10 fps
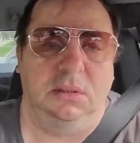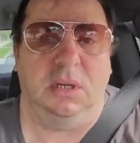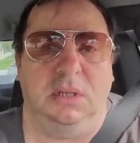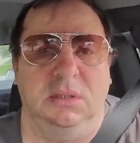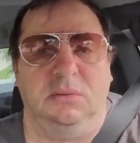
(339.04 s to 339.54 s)

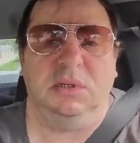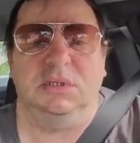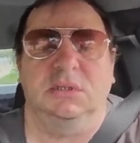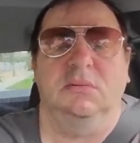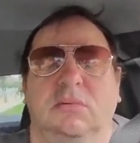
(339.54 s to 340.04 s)

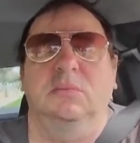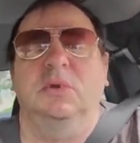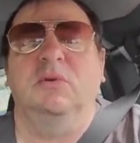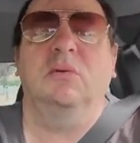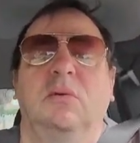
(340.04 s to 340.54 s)
Otherwise it would
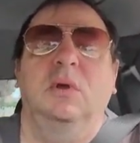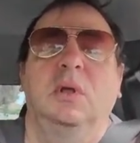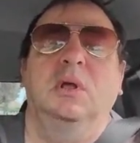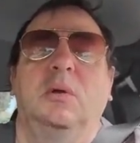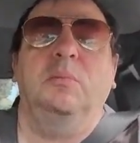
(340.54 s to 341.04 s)
be
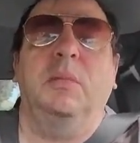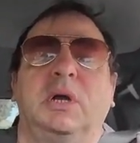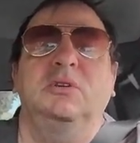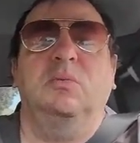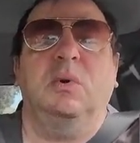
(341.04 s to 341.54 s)
much